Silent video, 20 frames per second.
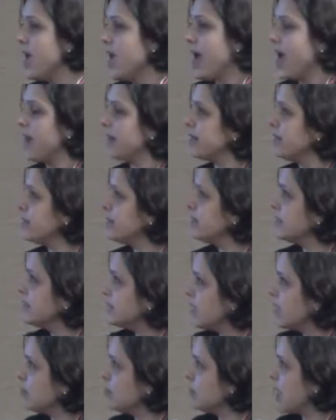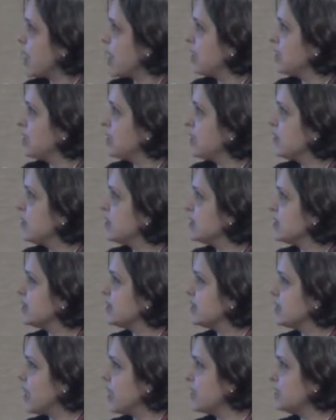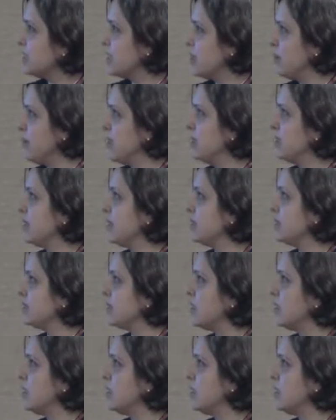And at the same time, there is a size limit that's